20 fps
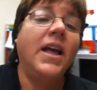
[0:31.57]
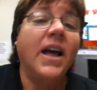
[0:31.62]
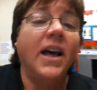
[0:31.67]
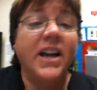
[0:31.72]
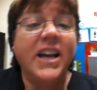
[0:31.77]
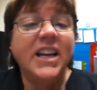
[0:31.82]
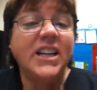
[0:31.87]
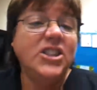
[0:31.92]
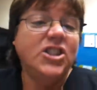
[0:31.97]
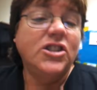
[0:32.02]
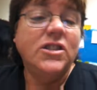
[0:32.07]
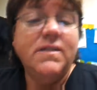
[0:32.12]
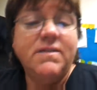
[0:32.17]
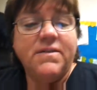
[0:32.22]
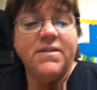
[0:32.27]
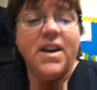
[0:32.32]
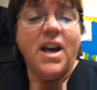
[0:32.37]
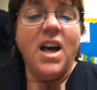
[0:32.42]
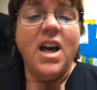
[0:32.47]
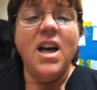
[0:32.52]
He's your
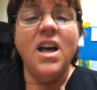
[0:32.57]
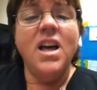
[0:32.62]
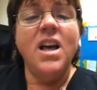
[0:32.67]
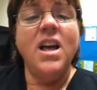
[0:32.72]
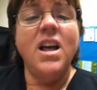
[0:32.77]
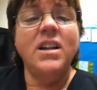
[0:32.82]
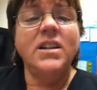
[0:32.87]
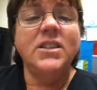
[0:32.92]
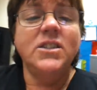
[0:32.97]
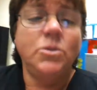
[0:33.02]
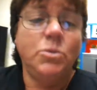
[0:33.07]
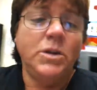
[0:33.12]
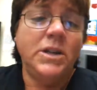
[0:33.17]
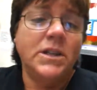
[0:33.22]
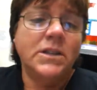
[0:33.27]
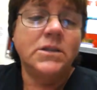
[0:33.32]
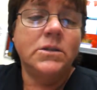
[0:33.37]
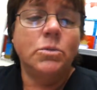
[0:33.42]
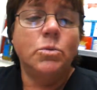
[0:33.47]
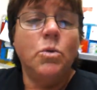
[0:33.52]
fun,
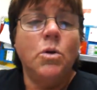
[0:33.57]
sweetest